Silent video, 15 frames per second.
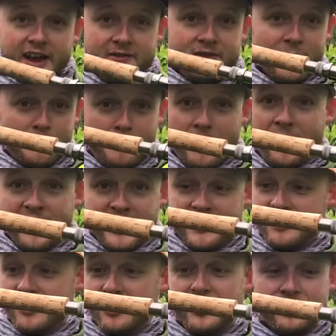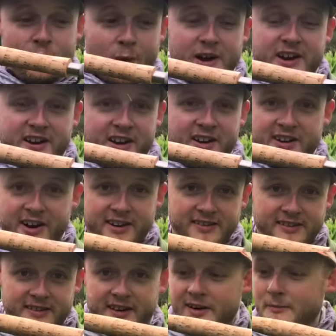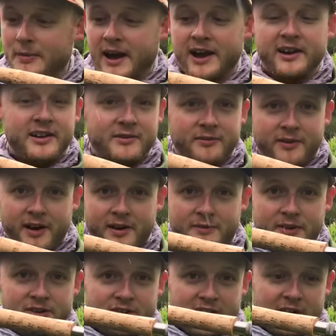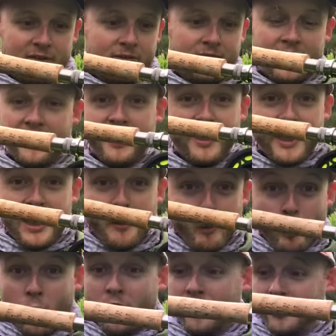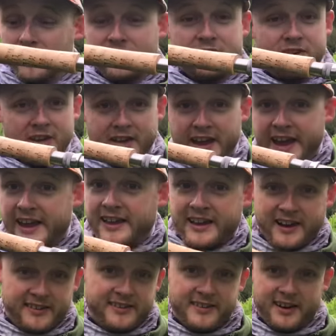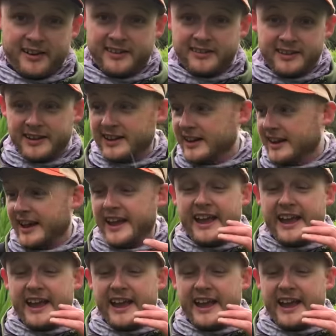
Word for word: if you're buying the 29.99 Paladin fly fishing outfit, it works. It casts nicely.